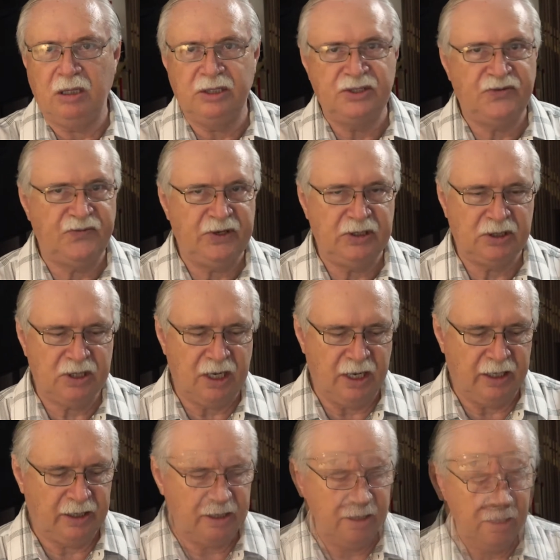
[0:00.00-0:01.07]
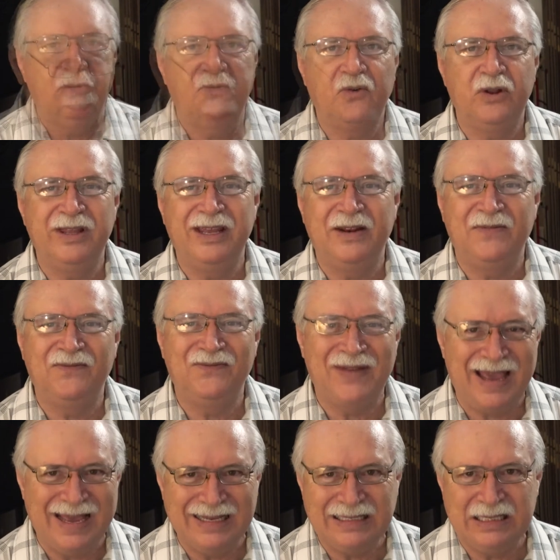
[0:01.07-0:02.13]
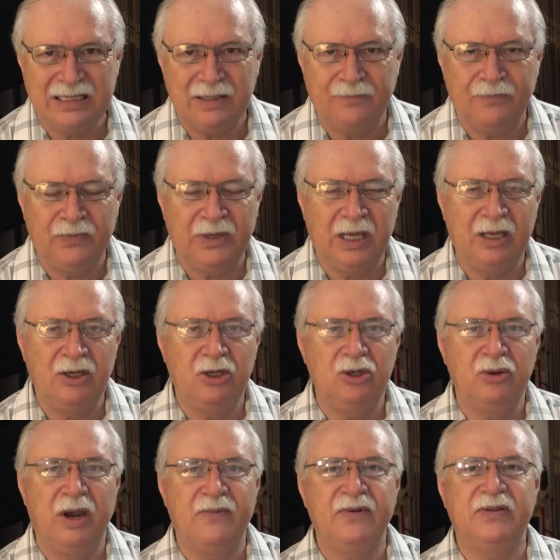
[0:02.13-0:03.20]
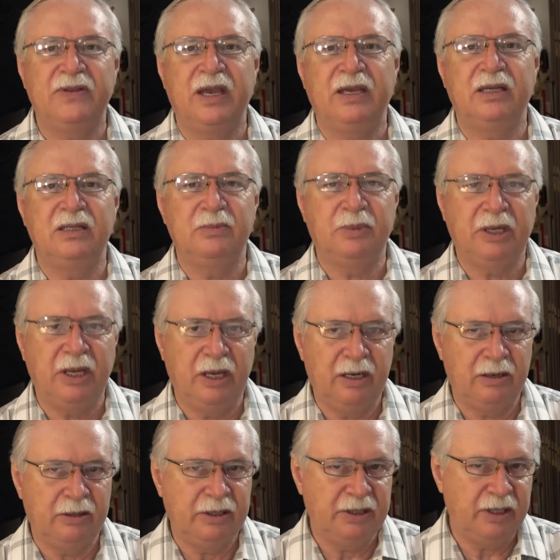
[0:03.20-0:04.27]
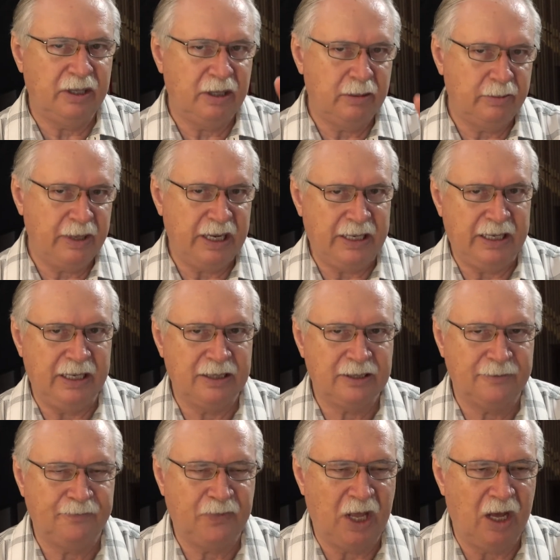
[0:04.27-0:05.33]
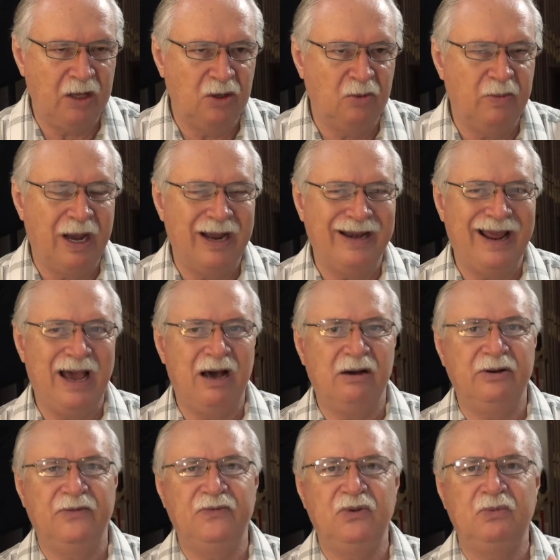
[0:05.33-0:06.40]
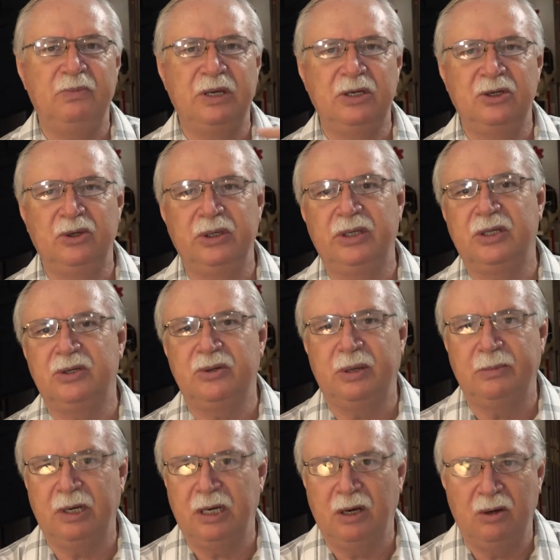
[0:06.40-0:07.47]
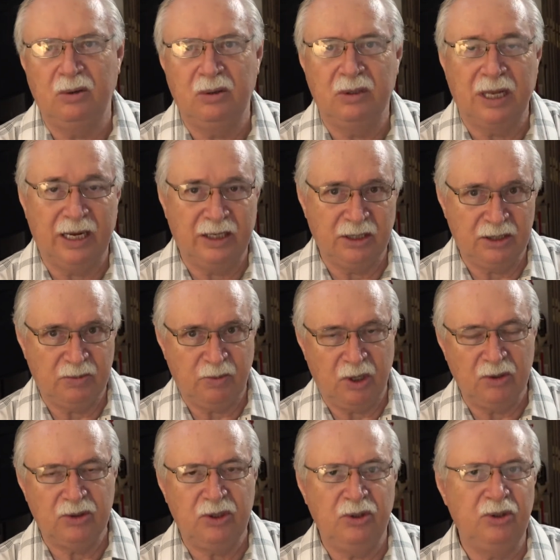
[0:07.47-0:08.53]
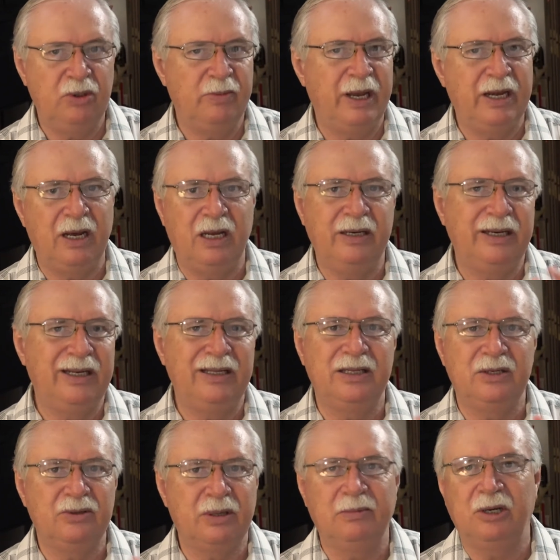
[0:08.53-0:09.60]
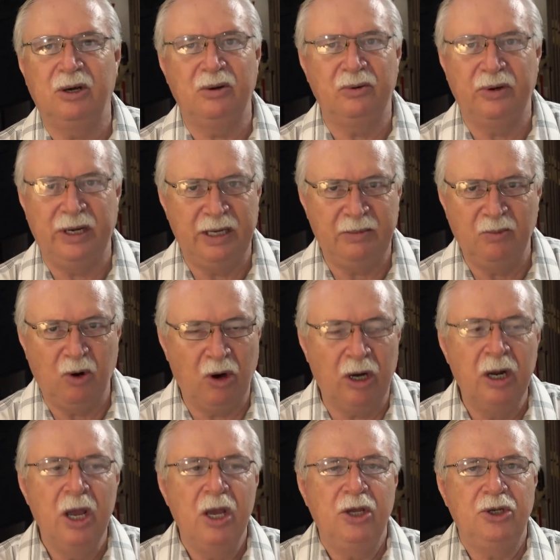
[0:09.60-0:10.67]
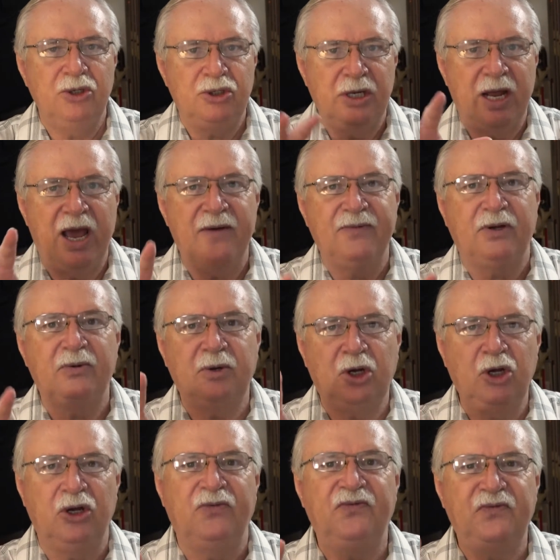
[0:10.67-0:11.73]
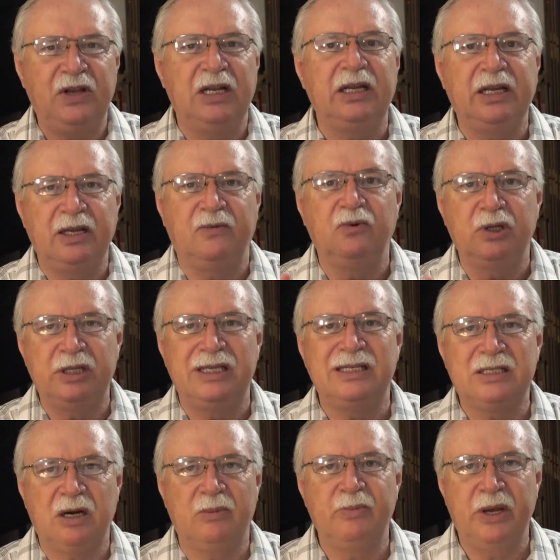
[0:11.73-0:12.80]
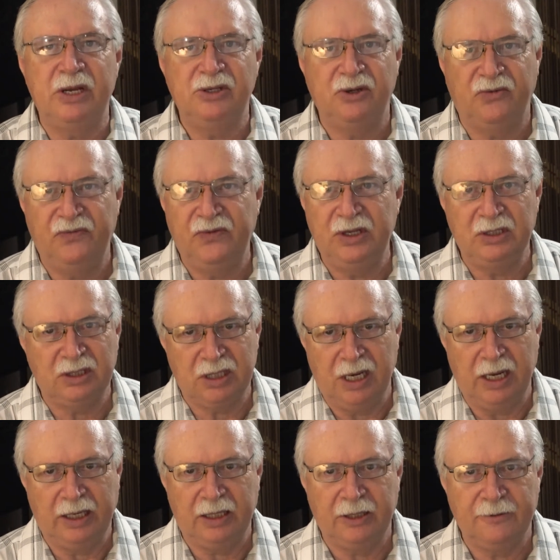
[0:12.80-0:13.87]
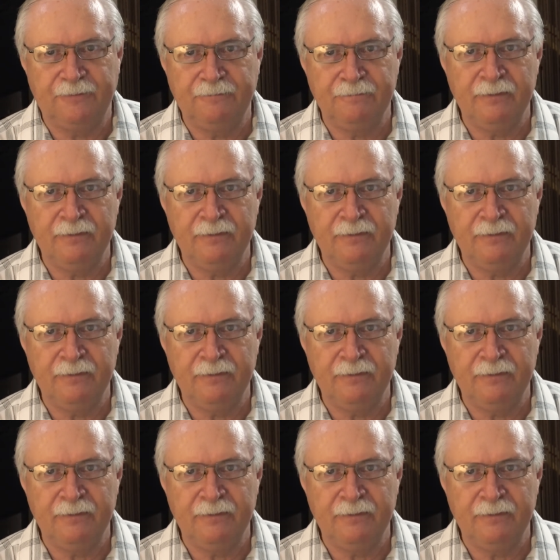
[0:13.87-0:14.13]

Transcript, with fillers: all this feels like. And for the advanced you do everything in the beginner and the intermediate, although by now if you've been doing the tremolo like you're supposed to, you may not need the tremolo anymore. You should have a good feeling of what this arpeggio feels like.